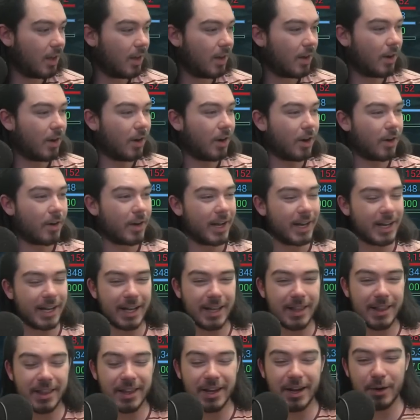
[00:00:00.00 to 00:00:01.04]
All right,
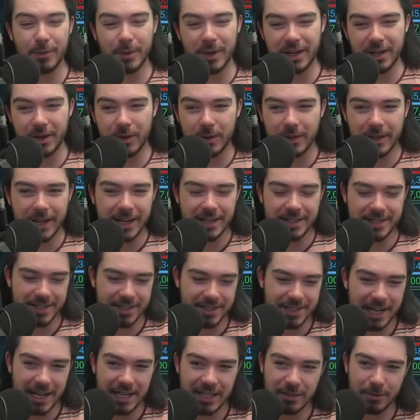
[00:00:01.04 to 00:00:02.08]
and there we go, ladies and
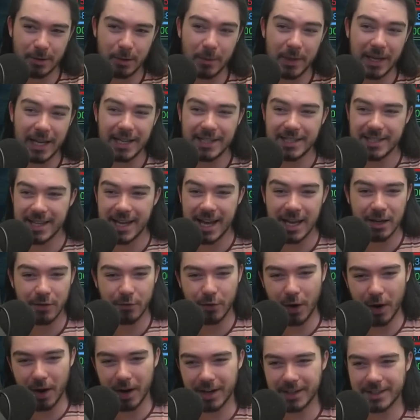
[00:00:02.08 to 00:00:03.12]
gentlemen. We get to the end of
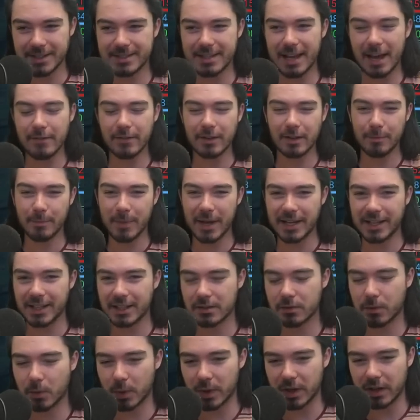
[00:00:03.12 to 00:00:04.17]
hard, seven
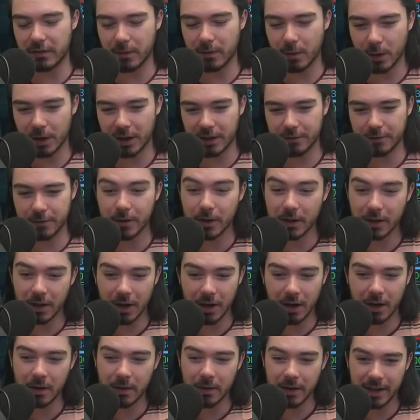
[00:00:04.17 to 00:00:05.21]
minutes forty-four in full
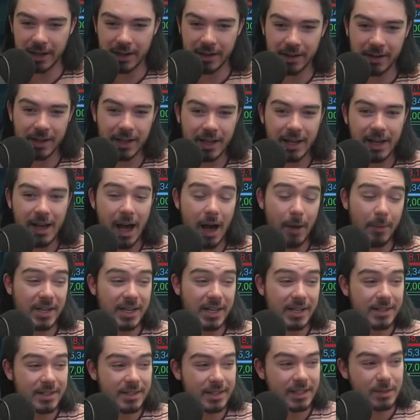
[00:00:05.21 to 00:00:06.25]
auto here, and we
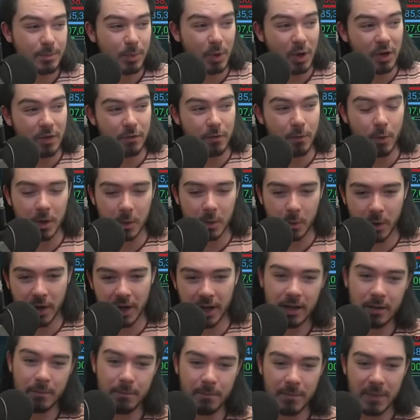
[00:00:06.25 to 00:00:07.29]
did six point four
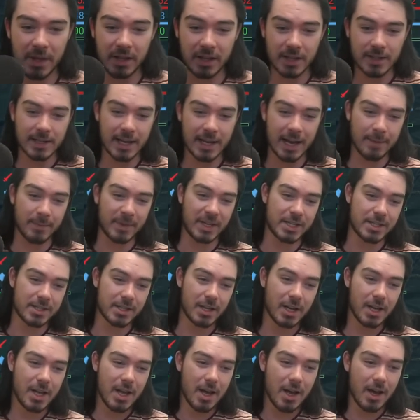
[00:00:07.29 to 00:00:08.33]
one million damage.
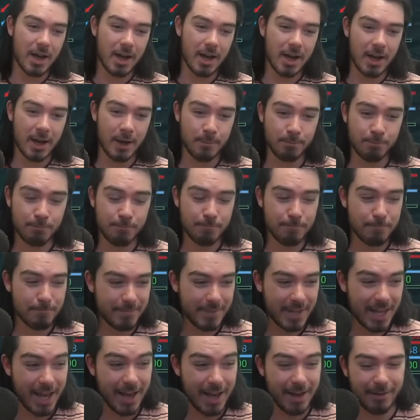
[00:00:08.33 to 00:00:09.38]
Um,
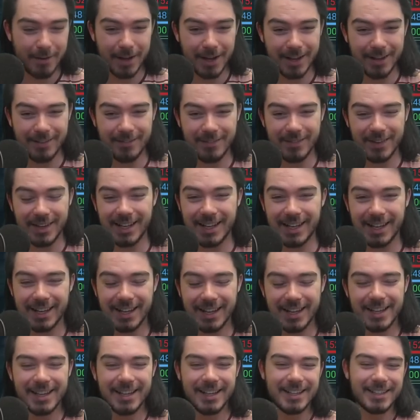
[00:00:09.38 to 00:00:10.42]
yeah, I mean,
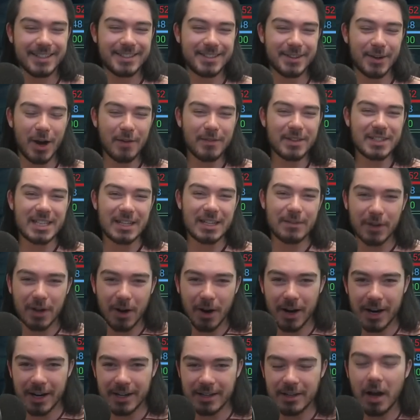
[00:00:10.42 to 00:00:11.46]
so obviously for
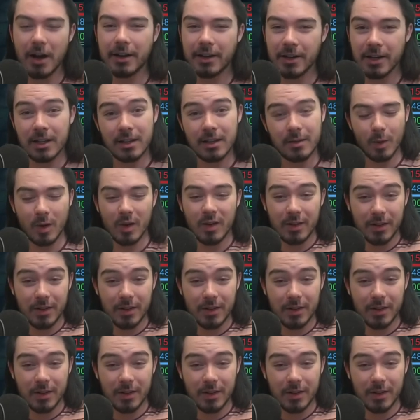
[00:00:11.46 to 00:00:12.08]
hard, not good.